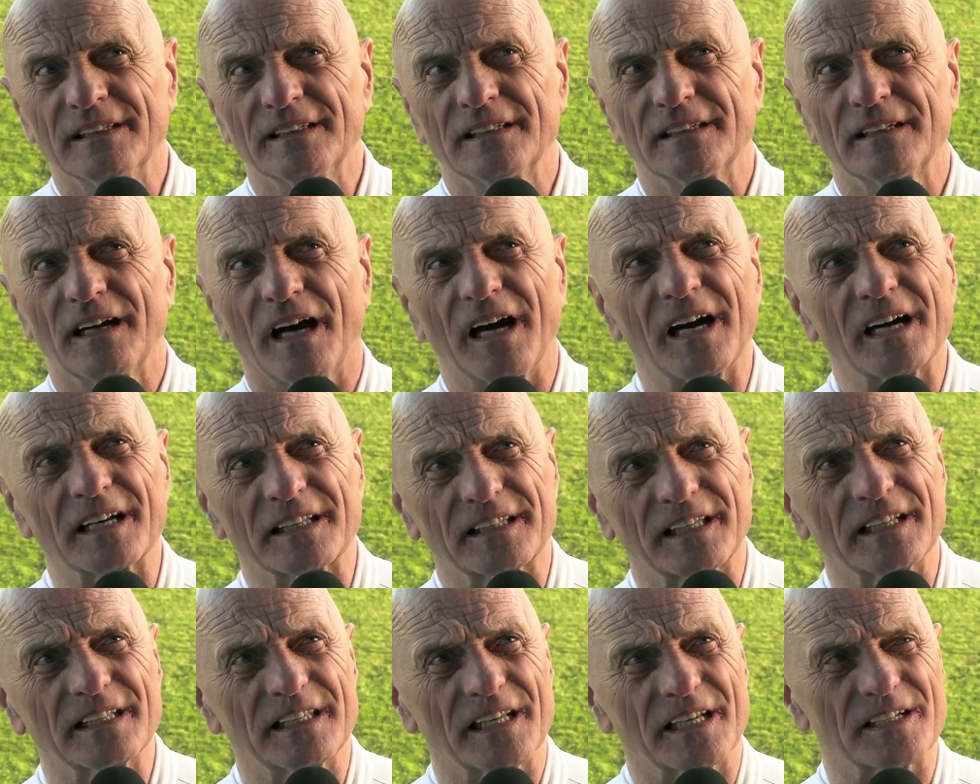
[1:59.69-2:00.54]
Hard
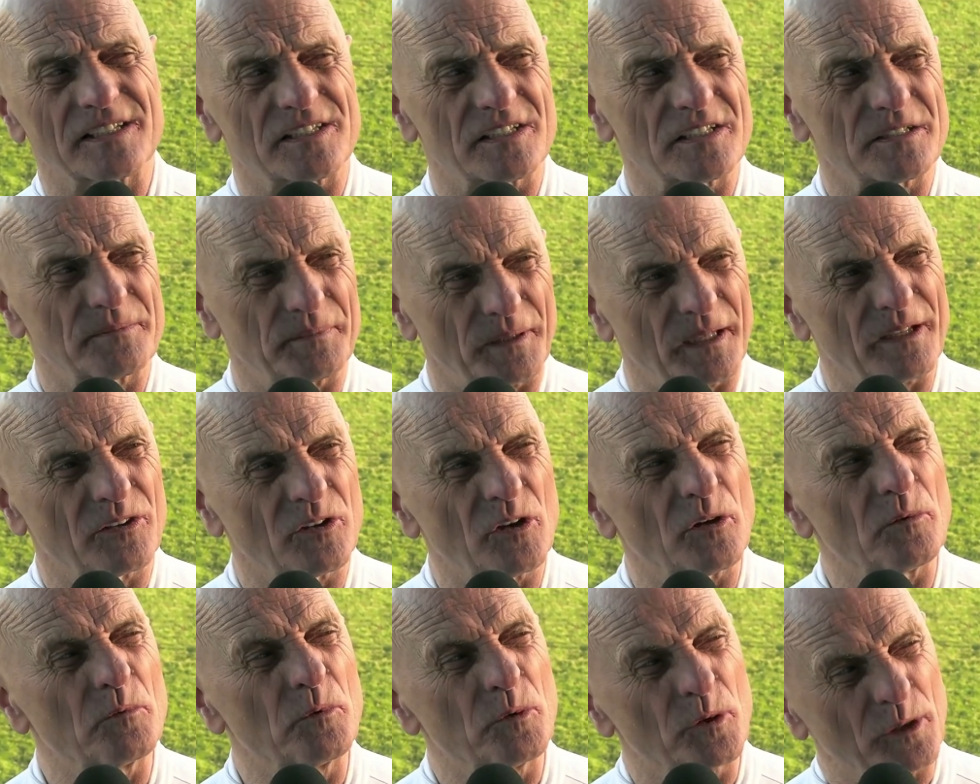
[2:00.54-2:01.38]
conditions, but I thought
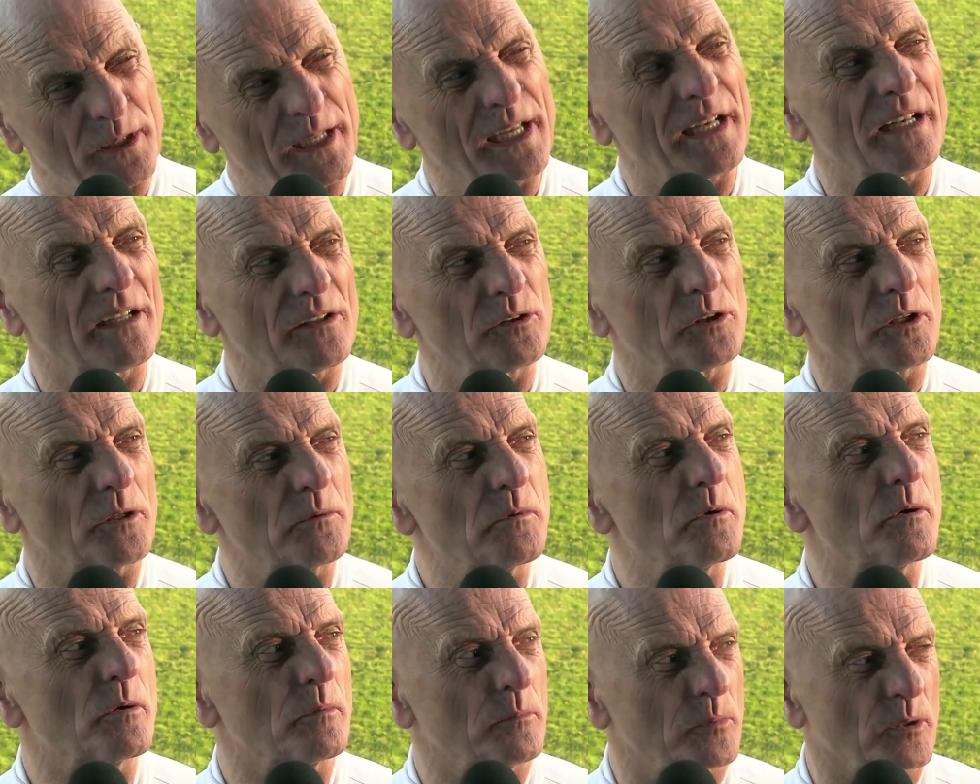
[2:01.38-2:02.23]
we were kind of looking a wee
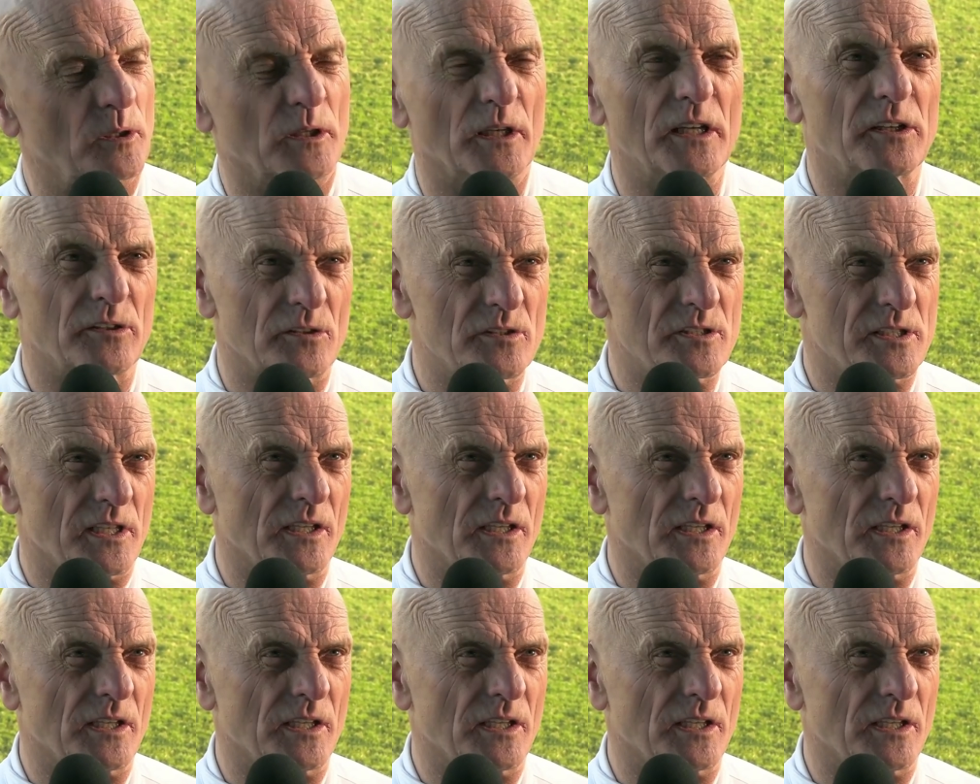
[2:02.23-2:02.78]
bit more like ourselves